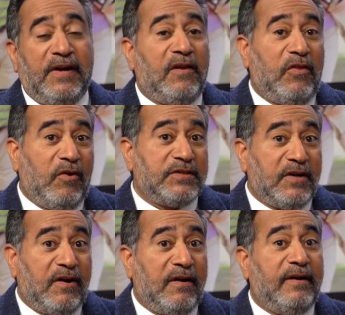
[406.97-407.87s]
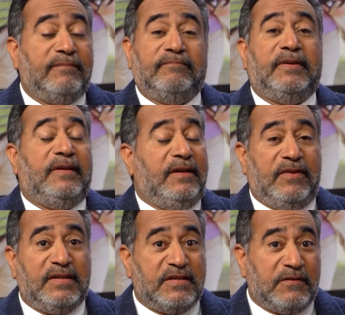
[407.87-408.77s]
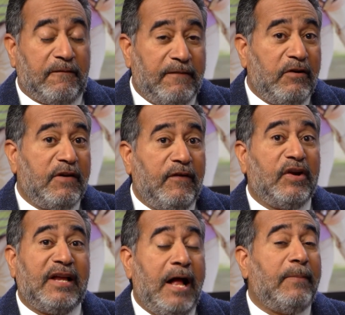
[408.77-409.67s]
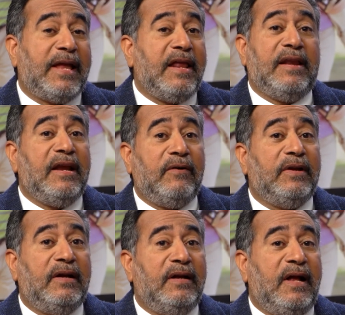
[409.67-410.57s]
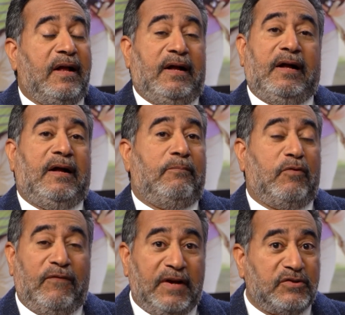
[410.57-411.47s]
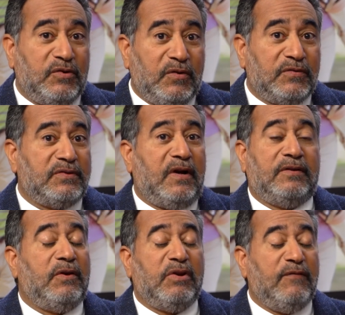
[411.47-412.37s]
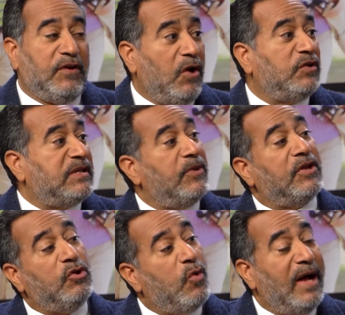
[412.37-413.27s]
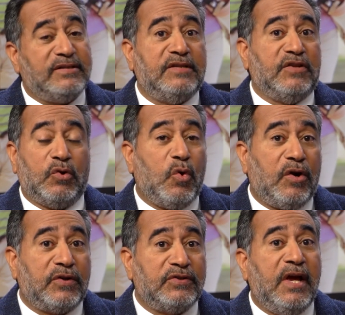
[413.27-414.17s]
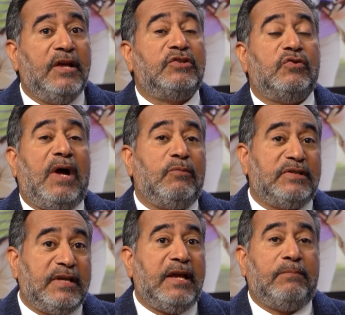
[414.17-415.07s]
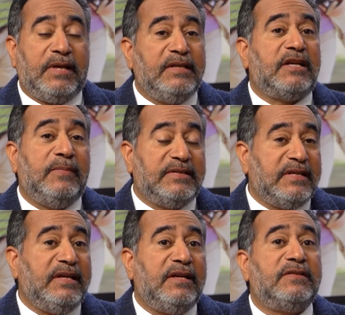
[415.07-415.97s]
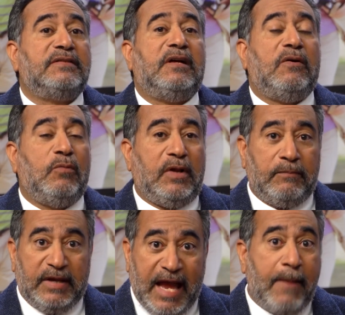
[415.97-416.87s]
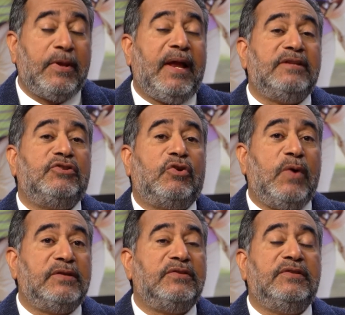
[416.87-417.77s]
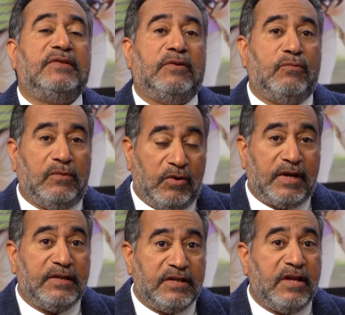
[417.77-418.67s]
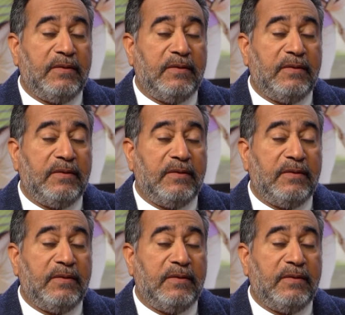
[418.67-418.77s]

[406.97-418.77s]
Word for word: final thoughts are, this is a very, very complicated area. Professionals don't even know some of the nuances and quirks. So I would say, please come and see us. We'll be happy to answer your questions and look into